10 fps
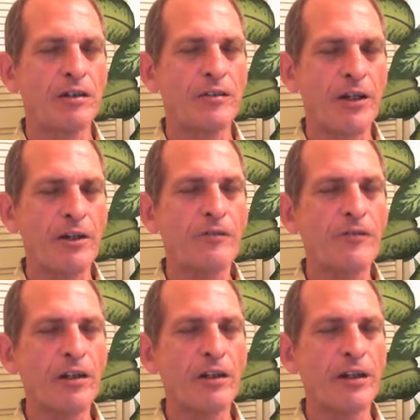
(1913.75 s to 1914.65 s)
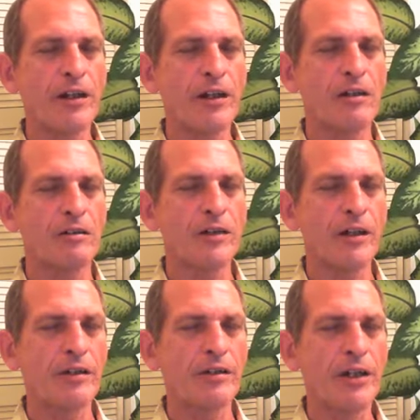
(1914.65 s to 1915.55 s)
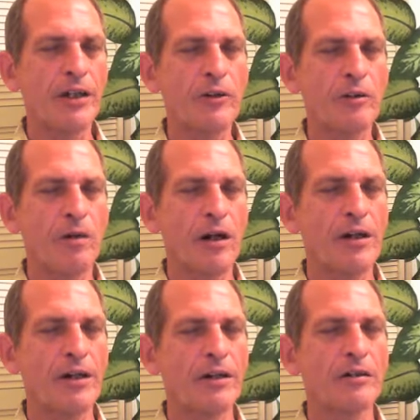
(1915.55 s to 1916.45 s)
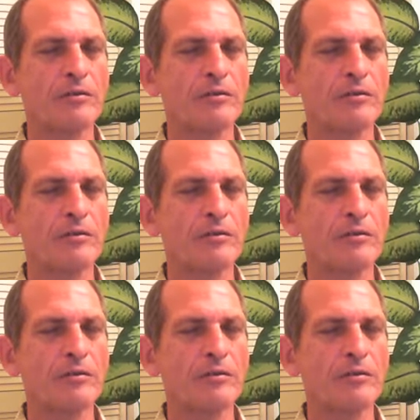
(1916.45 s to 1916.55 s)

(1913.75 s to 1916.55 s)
that you're feeling now in your body.